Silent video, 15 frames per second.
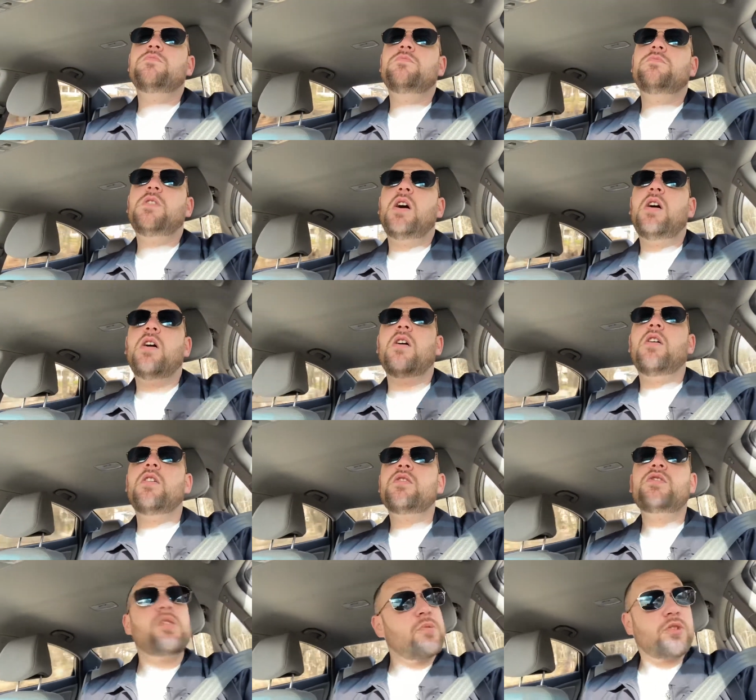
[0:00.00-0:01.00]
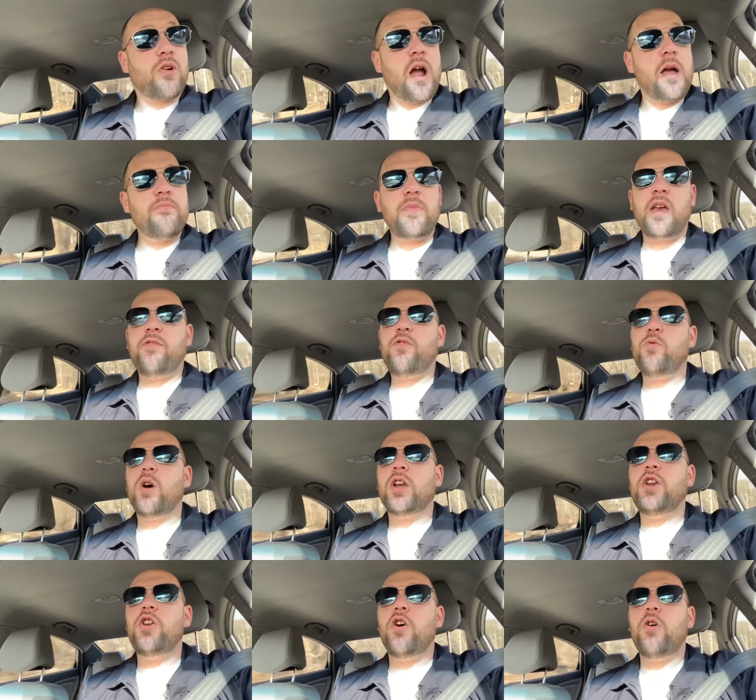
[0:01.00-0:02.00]
uh, subscribe if you
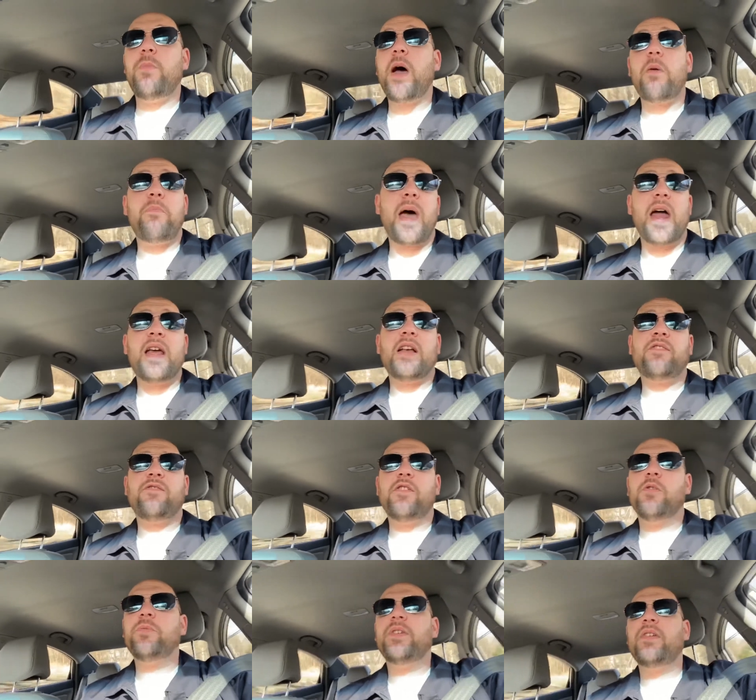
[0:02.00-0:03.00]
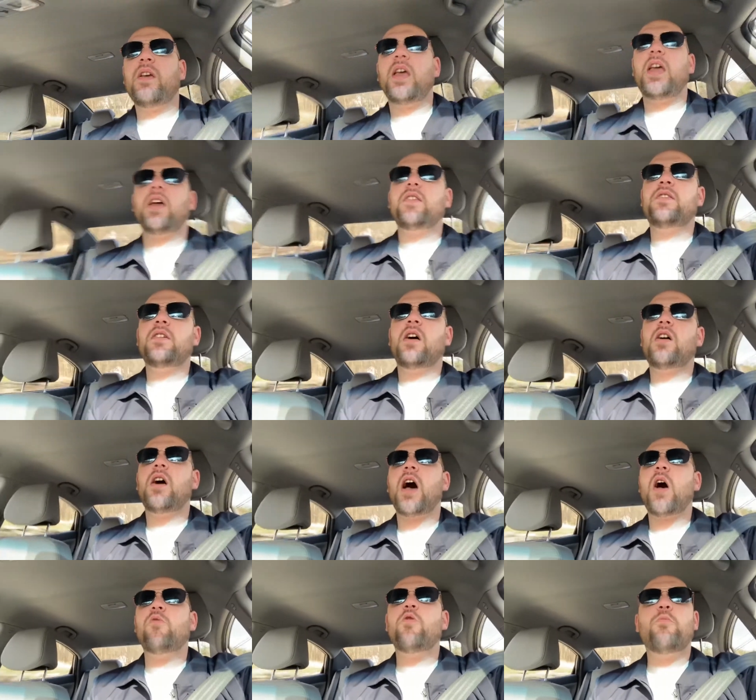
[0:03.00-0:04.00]
want to know about badass films, and uh,
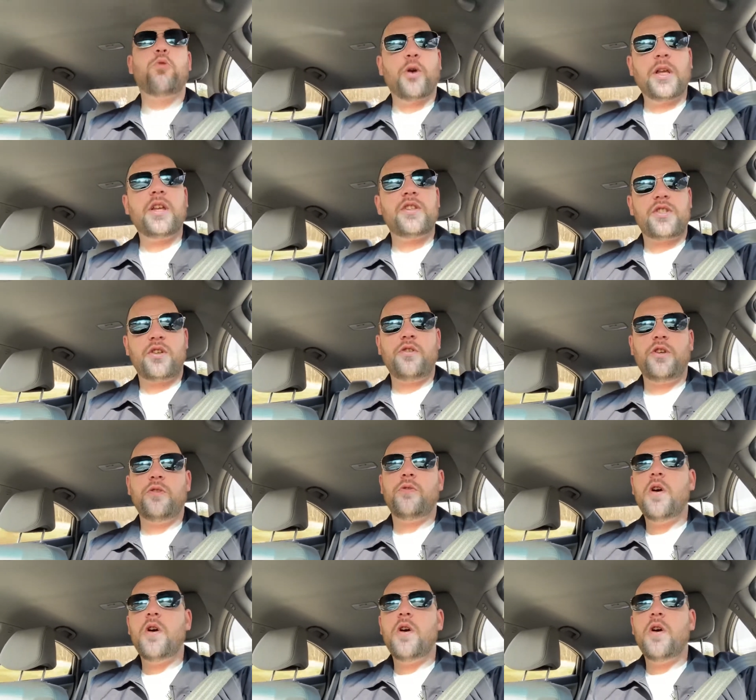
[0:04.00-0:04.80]
I will bring it to you.